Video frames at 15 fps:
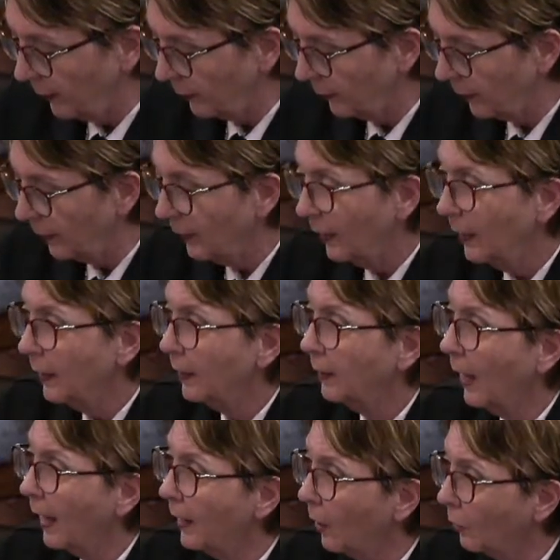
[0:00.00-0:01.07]
this is,
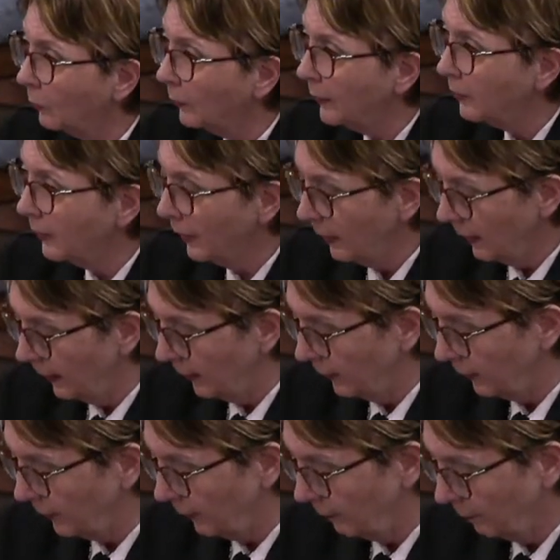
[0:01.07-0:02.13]
not only to
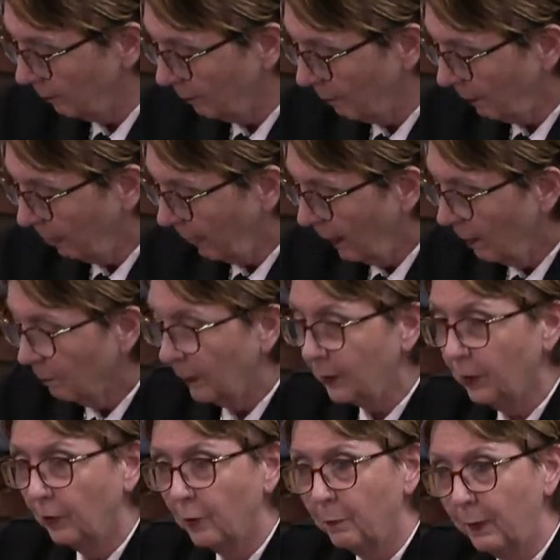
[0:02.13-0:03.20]
us,
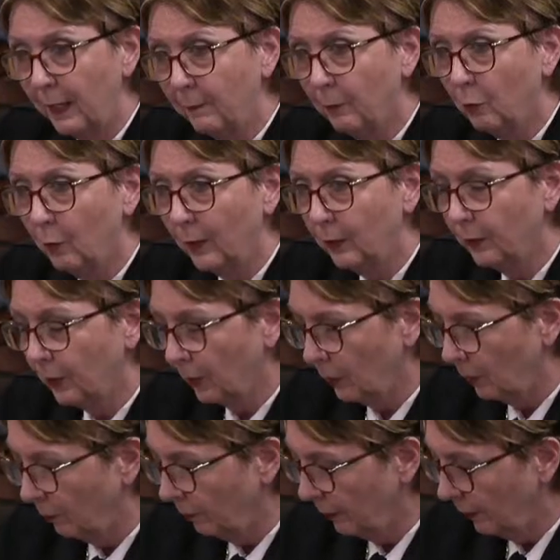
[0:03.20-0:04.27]
but to the people we
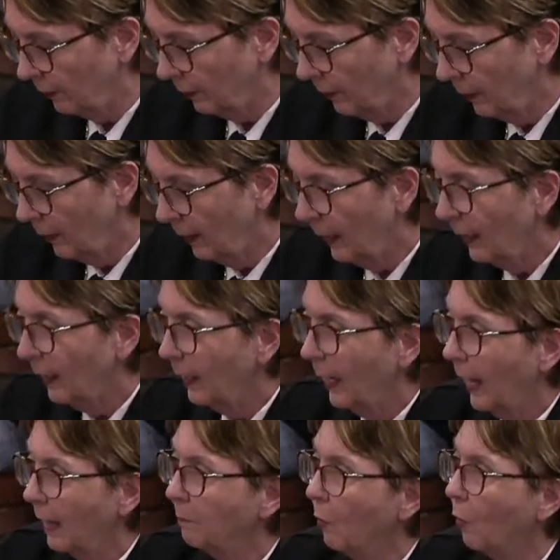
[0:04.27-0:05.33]
serve,
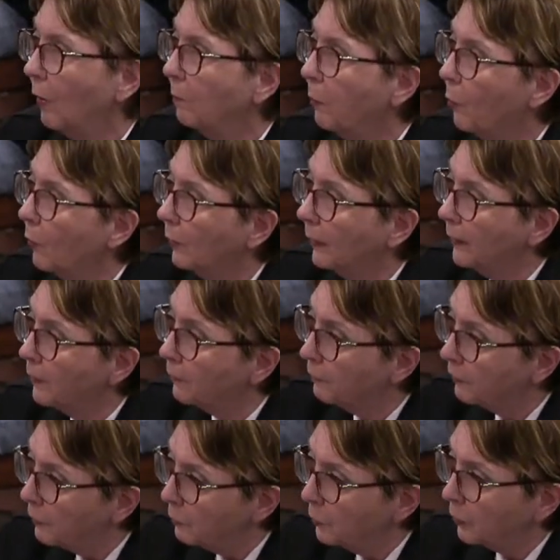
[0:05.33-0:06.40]
and more importantly,
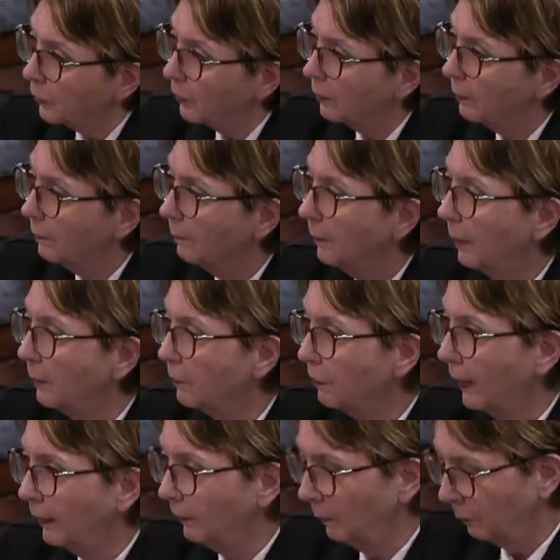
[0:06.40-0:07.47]
the future of
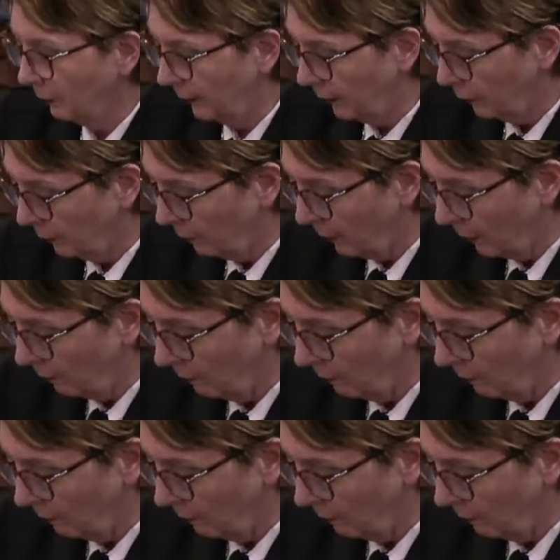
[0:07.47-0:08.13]
the Franklin Police